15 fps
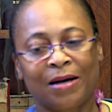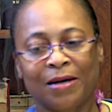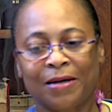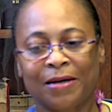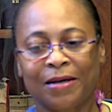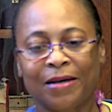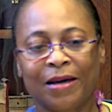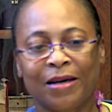
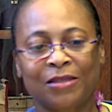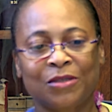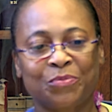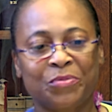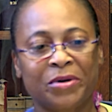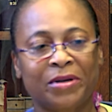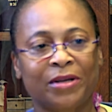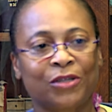Uh, it
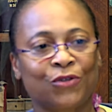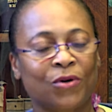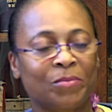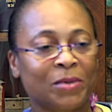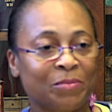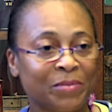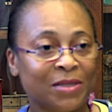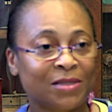has been
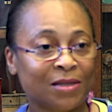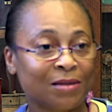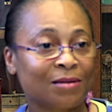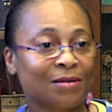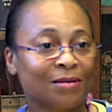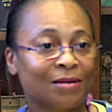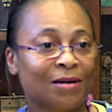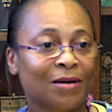extremely
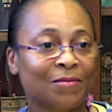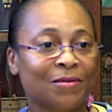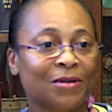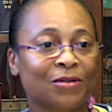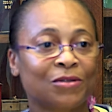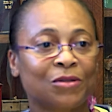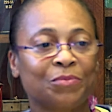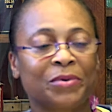busy there
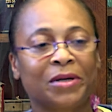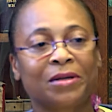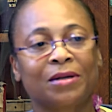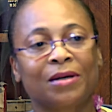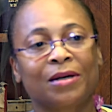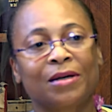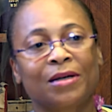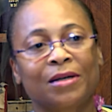uh, there's Good.
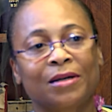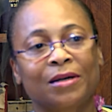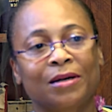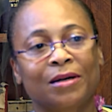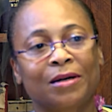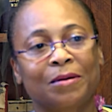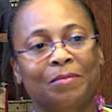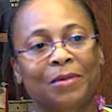been
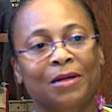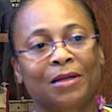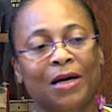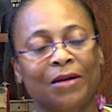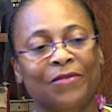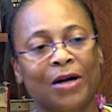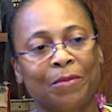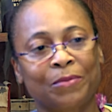a, um,
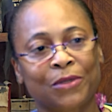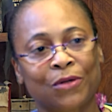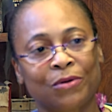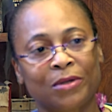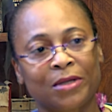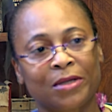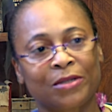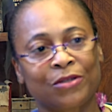a lot of
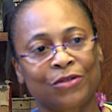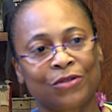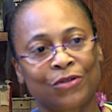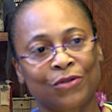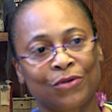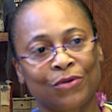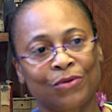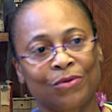
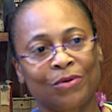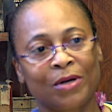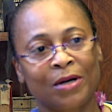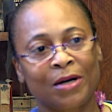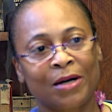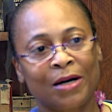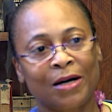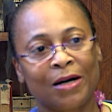opportunities
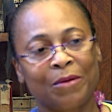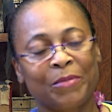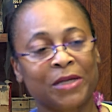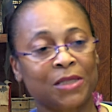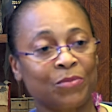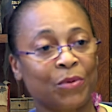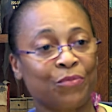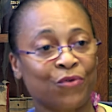to
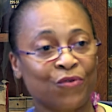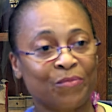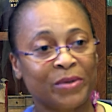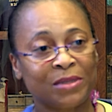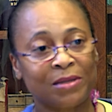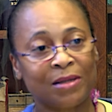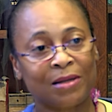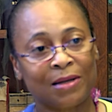uh, make some
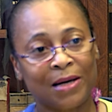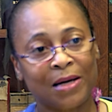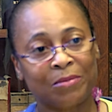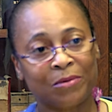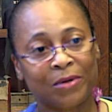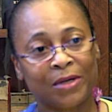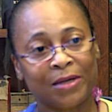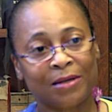improvements in the
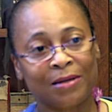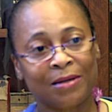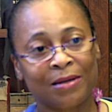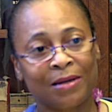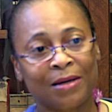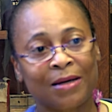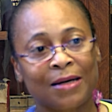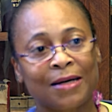library,
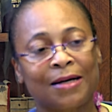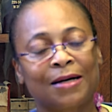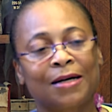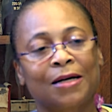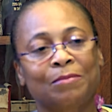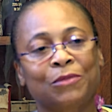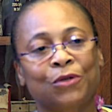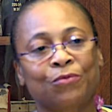
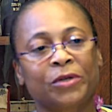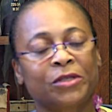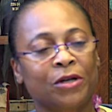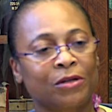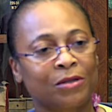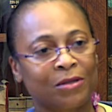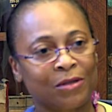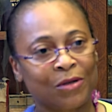um, to
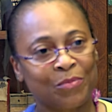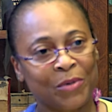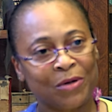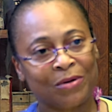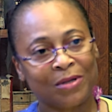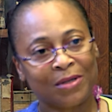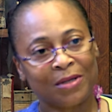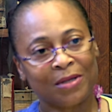reach out to the
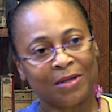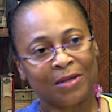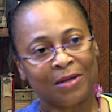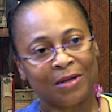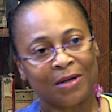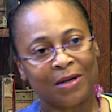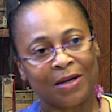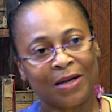
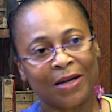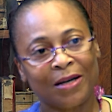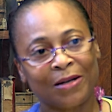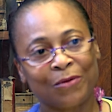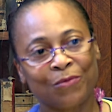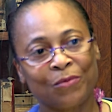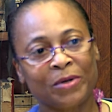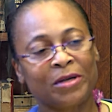community,
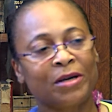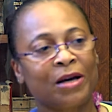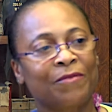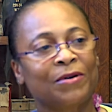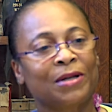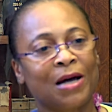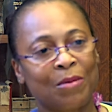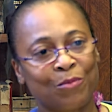and we
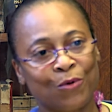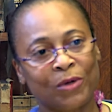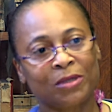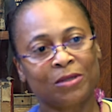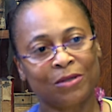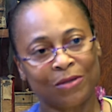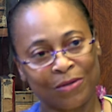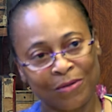have a lot
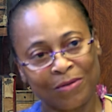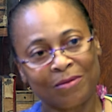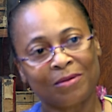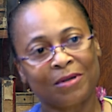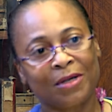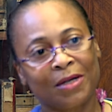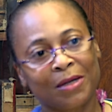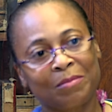more to
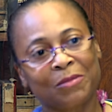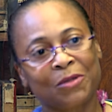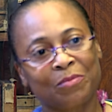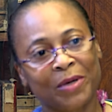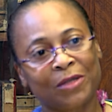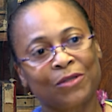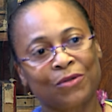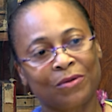do
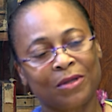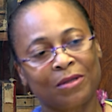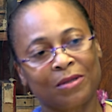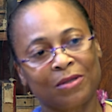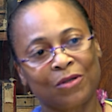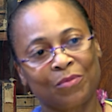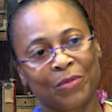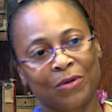um, to make sure
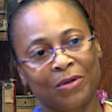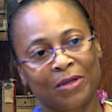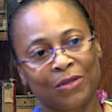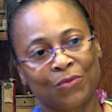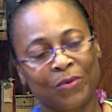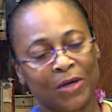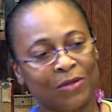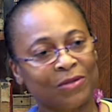that this
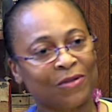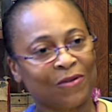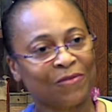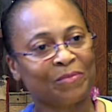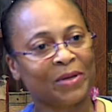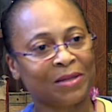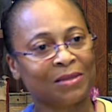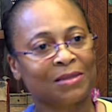community is well
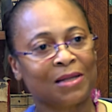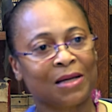served by